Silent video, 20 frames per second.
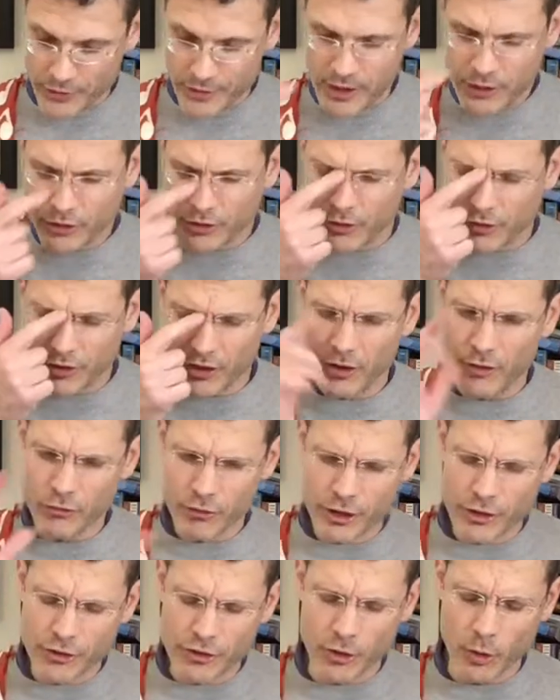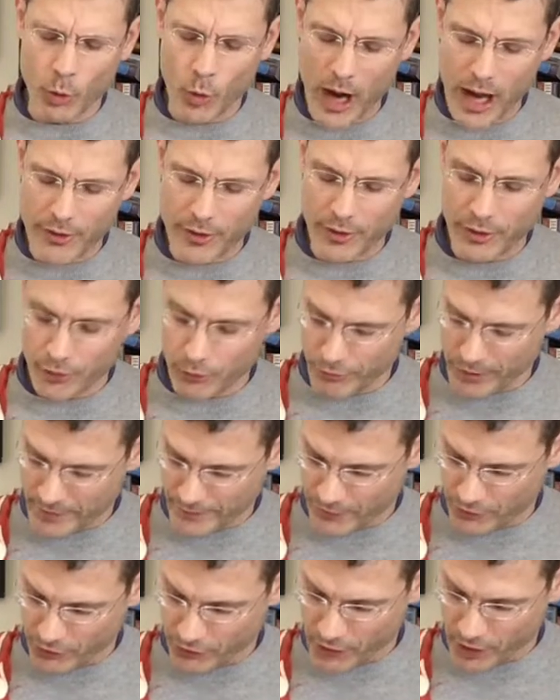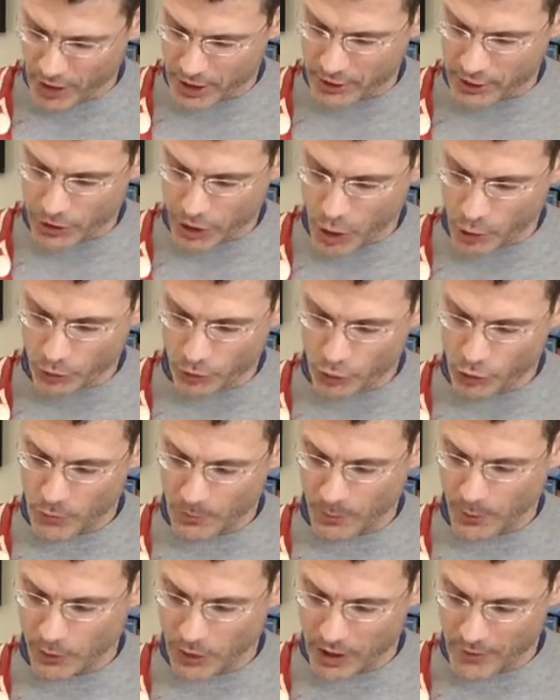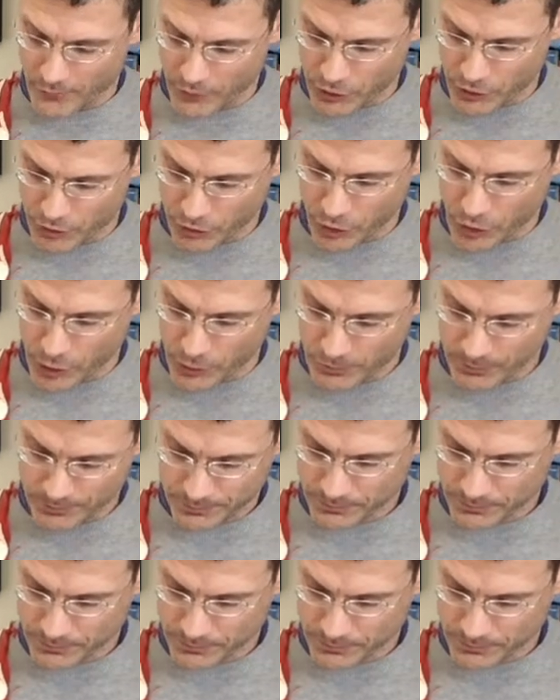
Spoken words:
and this is the original way that the riff is done, you don't do the pull-off, you just go.